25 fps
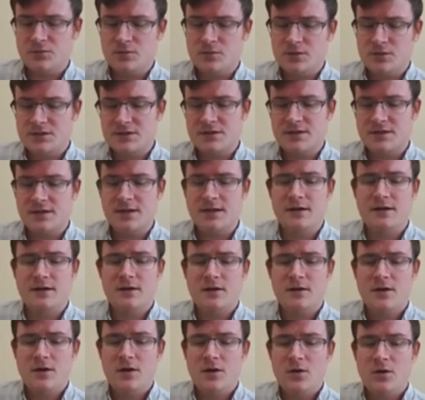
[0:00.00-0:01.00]
was that
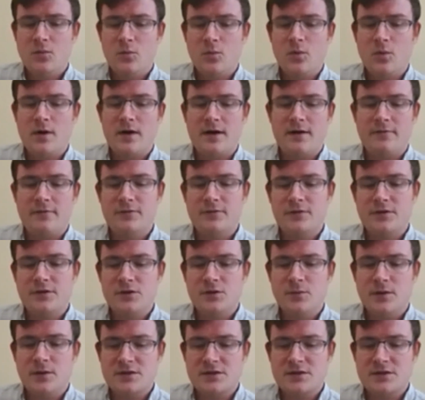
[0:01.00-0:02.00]
wherever the
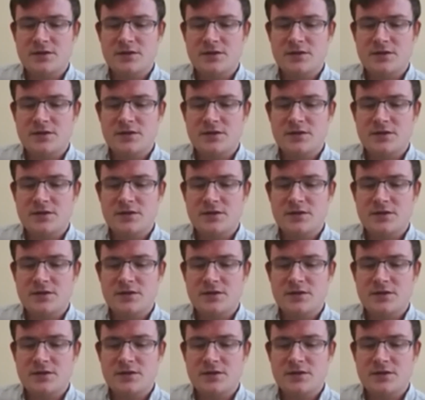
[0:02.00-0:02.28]
U.S.